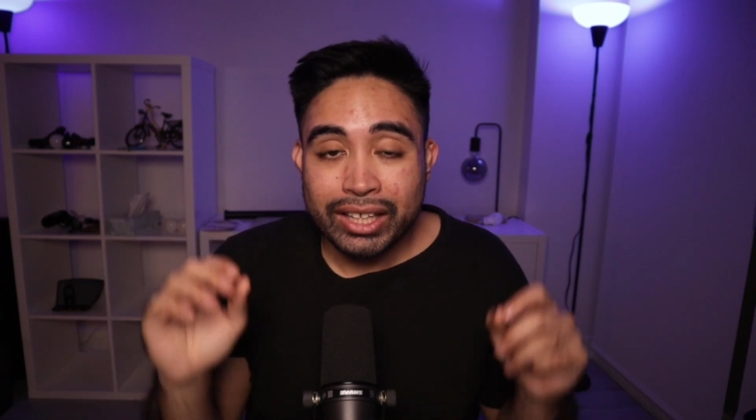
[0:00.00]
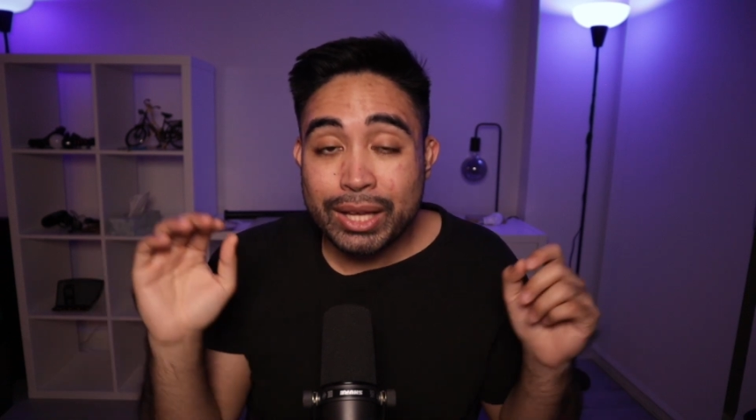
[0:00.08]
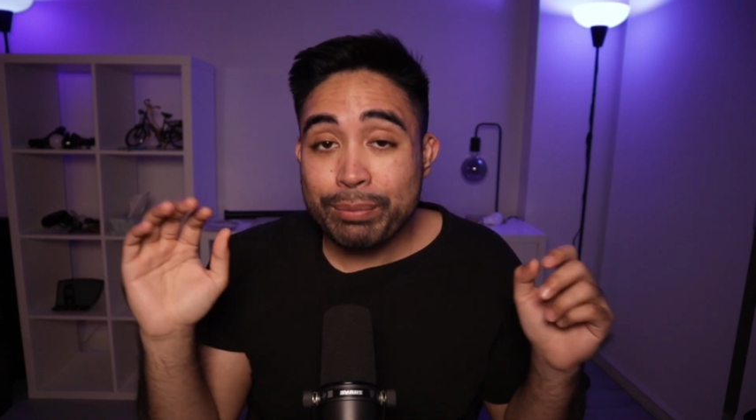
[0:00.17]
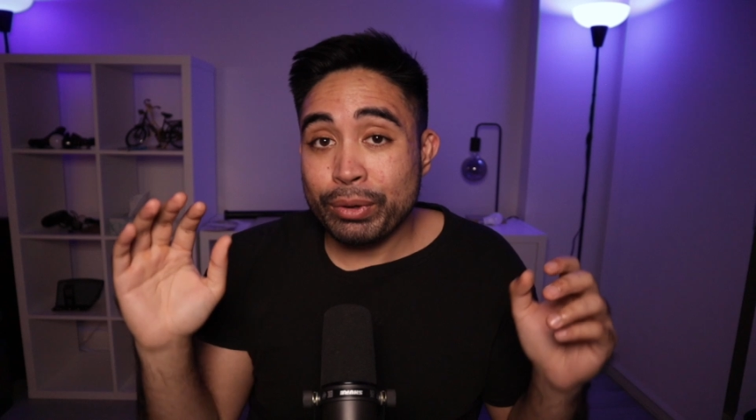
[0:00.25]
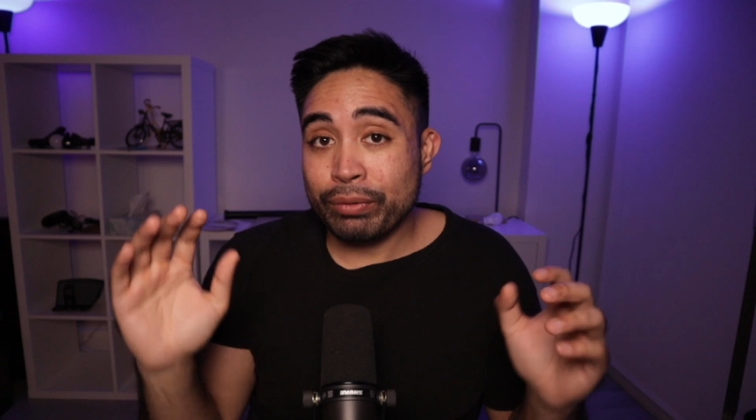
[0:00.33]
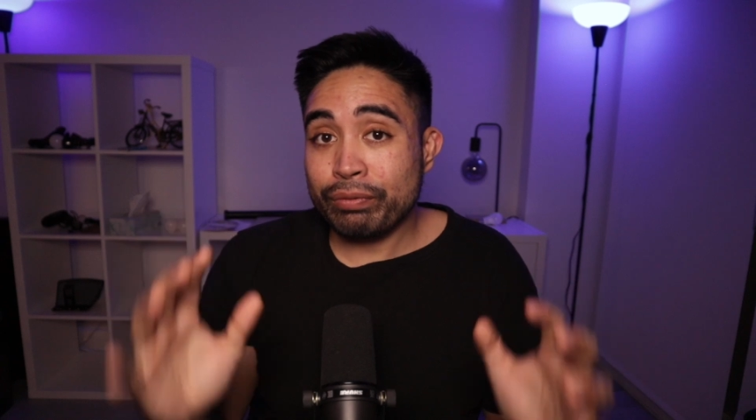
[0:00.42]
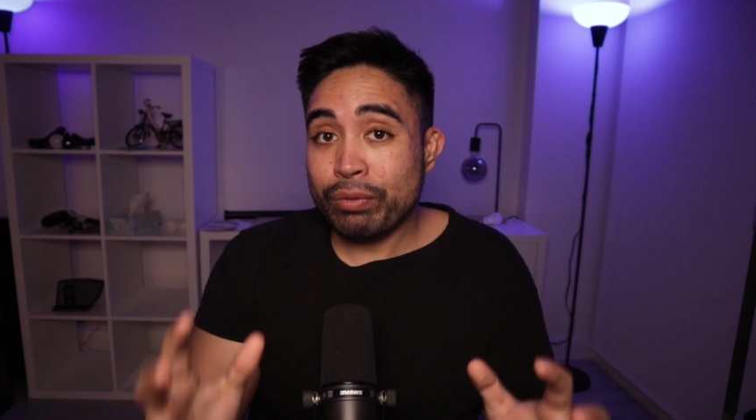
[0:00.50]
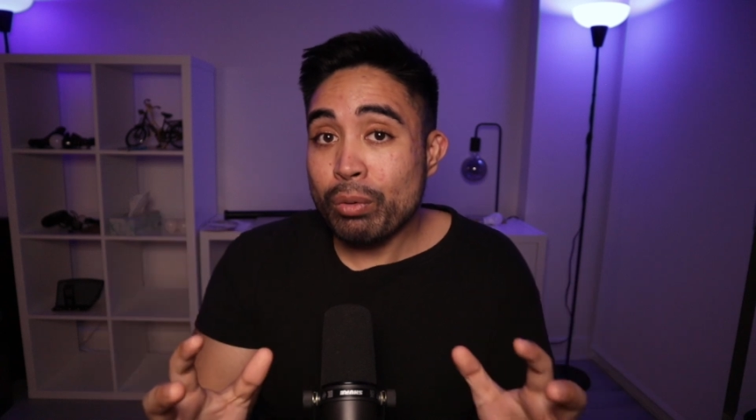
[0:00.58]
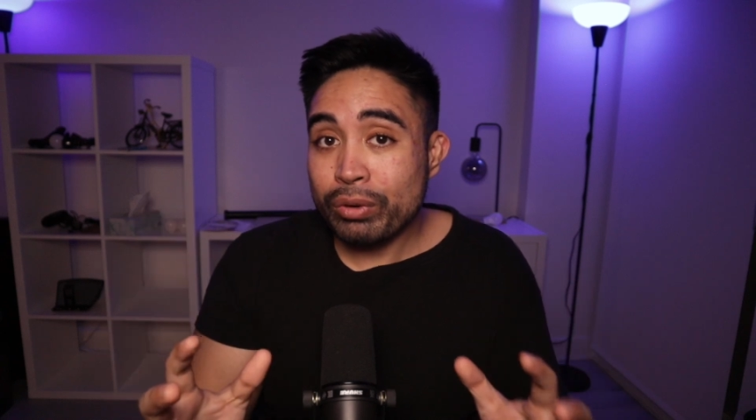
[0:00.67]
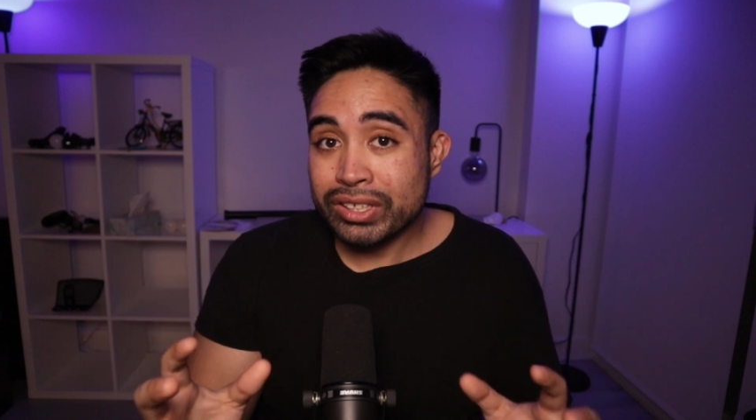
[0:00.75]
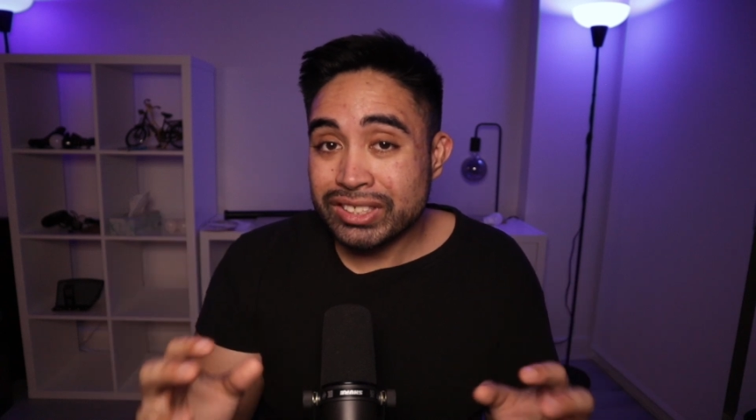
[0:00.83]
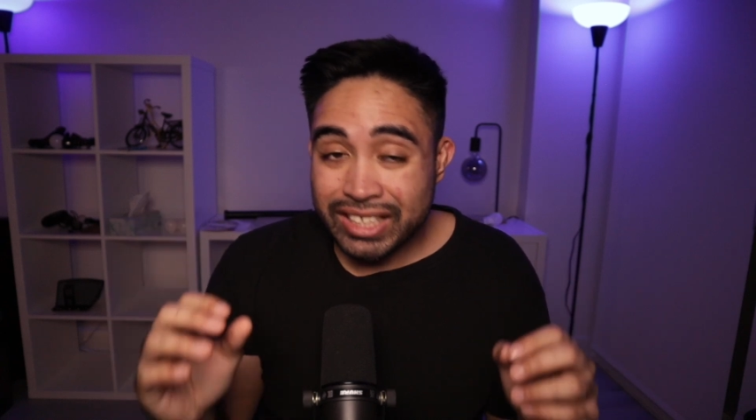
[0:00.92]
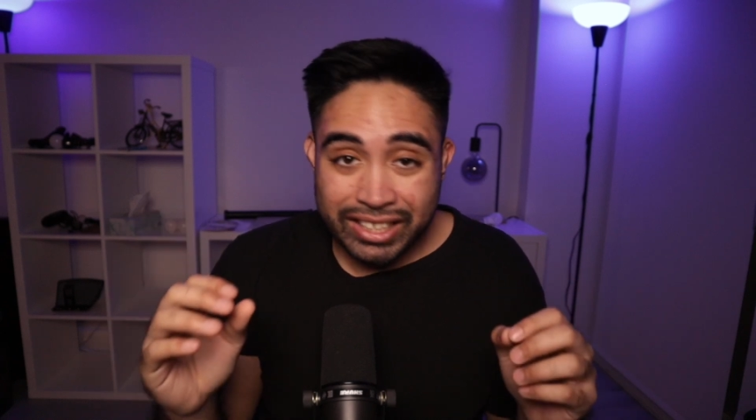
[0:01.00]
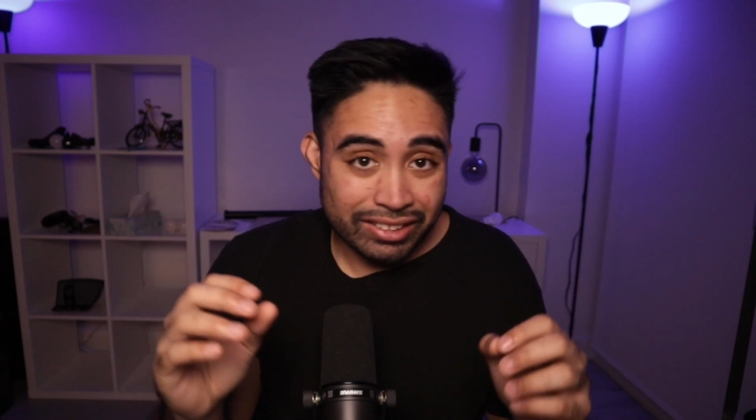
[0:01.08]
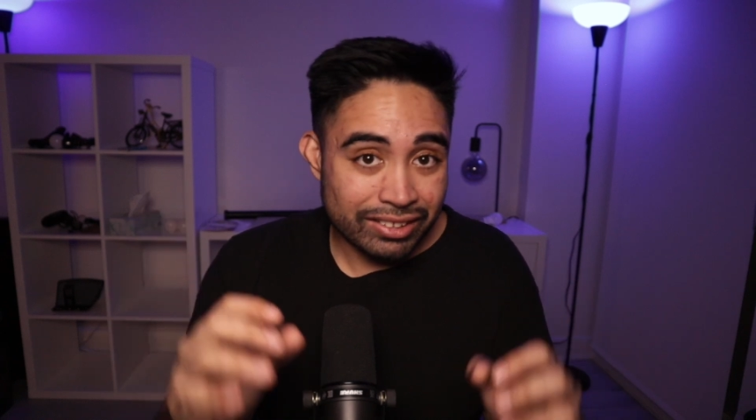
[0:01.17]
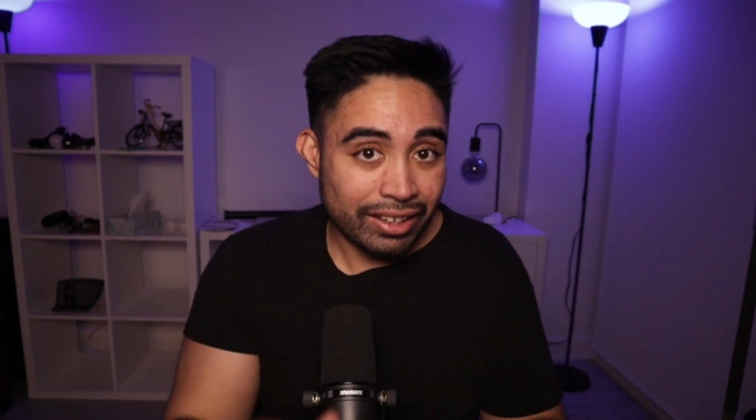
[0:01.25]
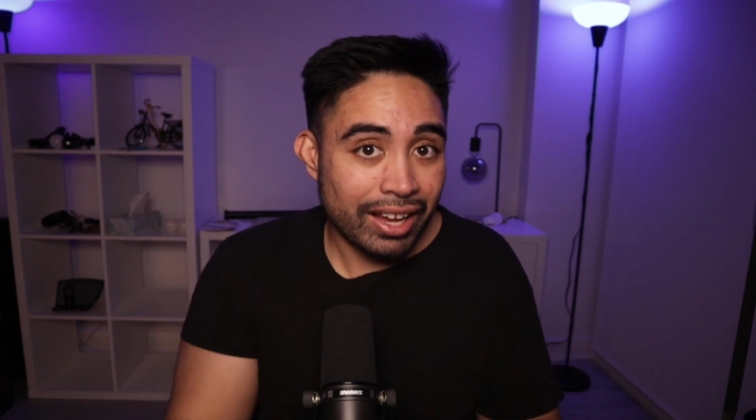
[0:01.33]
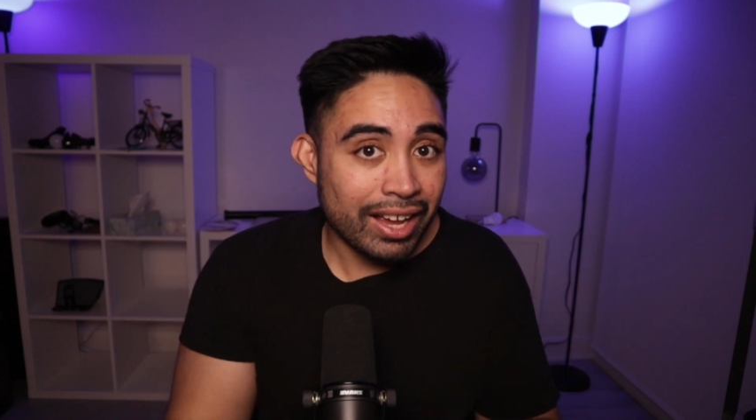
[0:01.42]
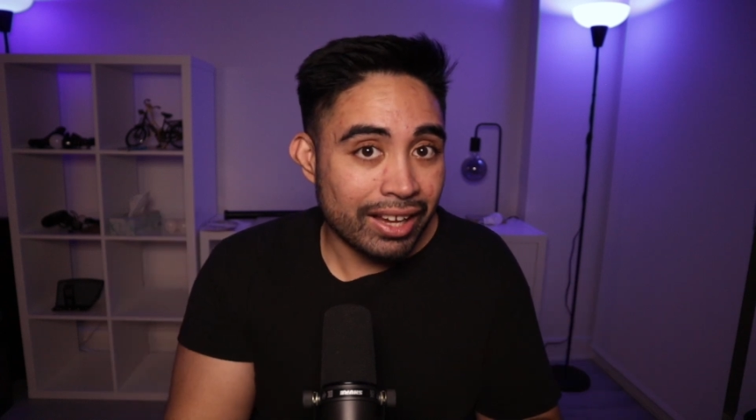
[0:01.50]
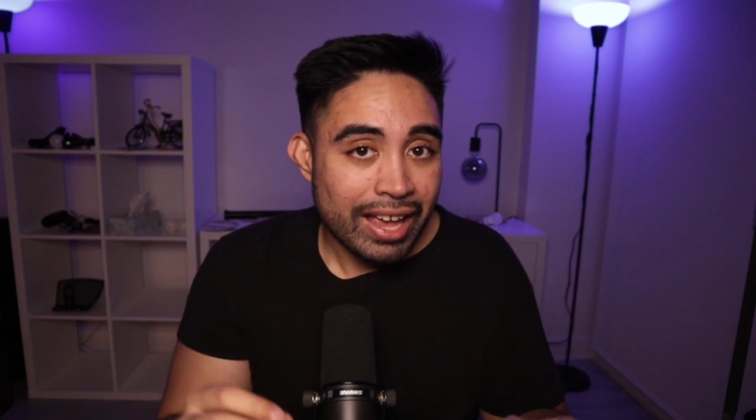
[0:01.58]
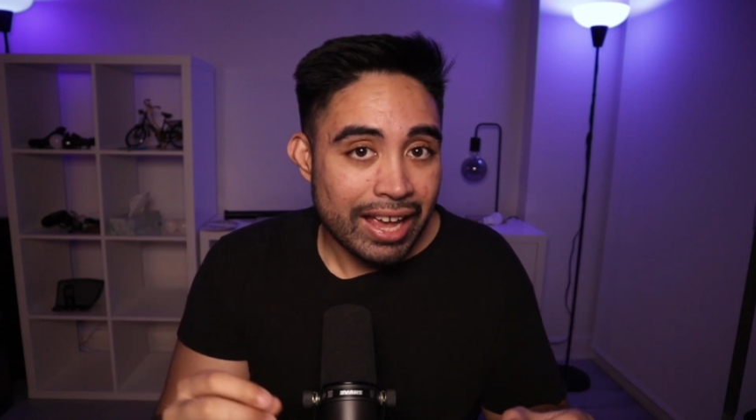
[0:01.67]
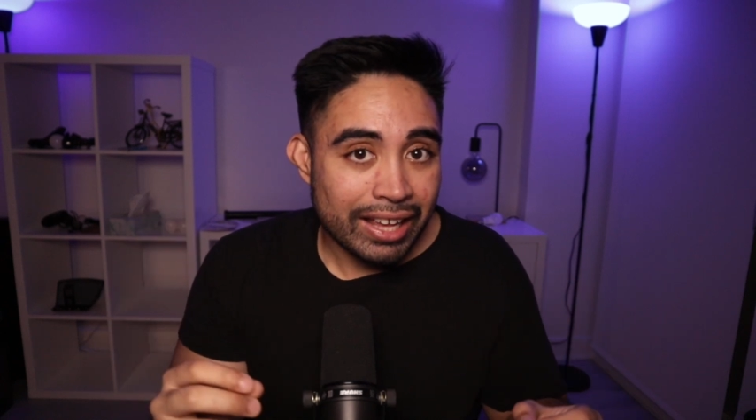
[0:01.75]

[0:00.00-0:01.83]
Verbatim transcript: keep your focus intact,